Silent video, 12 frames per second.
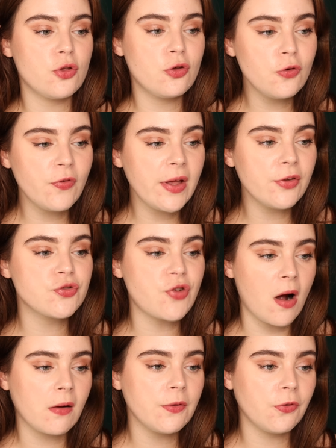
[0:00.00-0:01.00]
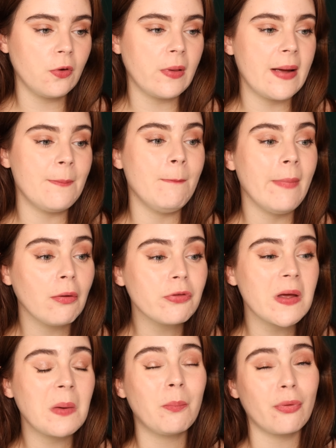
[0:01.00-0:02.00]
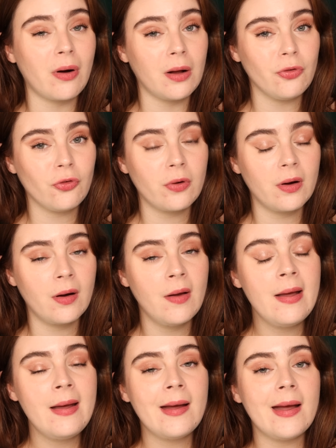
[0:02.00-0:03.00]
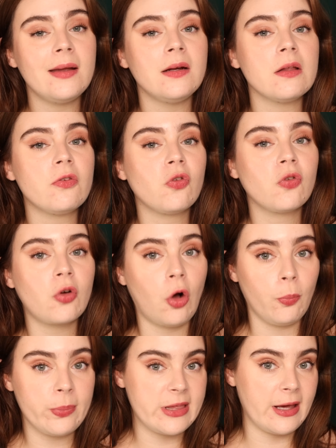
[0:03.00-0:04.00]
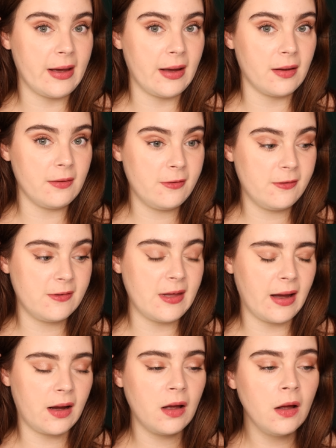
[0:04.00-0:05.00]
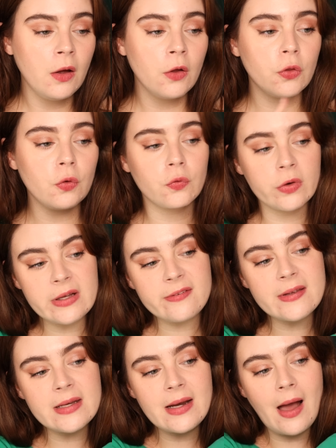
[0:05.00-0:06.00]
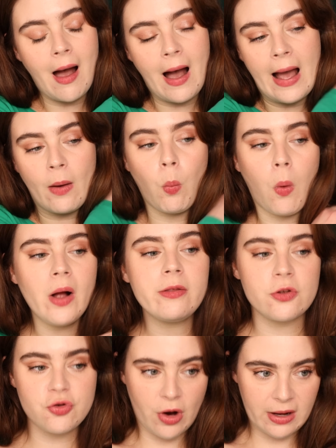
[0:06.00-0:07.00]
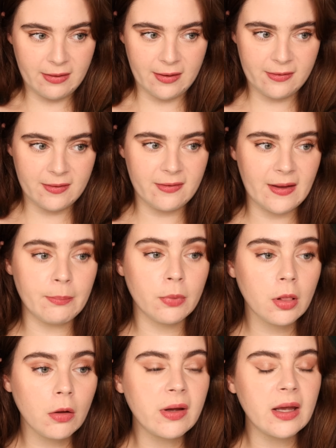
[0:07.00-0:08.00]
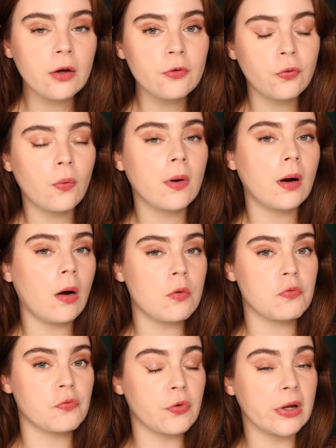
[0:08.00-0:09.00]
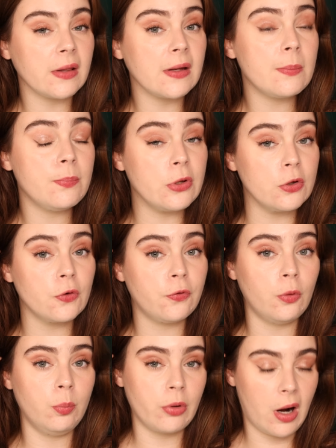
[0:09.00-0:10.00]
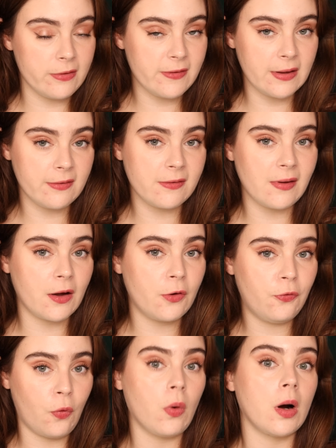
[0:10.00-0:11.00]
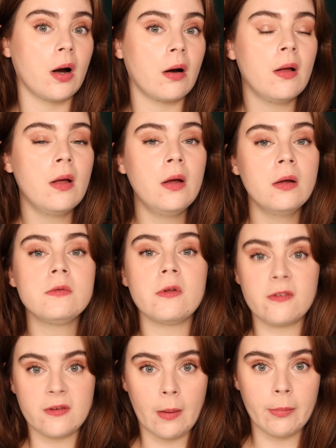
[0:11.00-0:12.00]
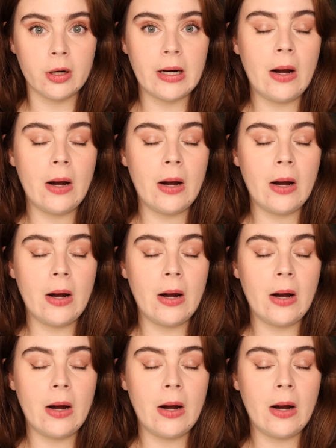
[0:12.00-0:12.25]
Too Faced Chocolate Soleil Melting Bronzer and Sculpting Stick. The reason I want to try this is I'm looking for a really beautiful bronzing stick for the summer.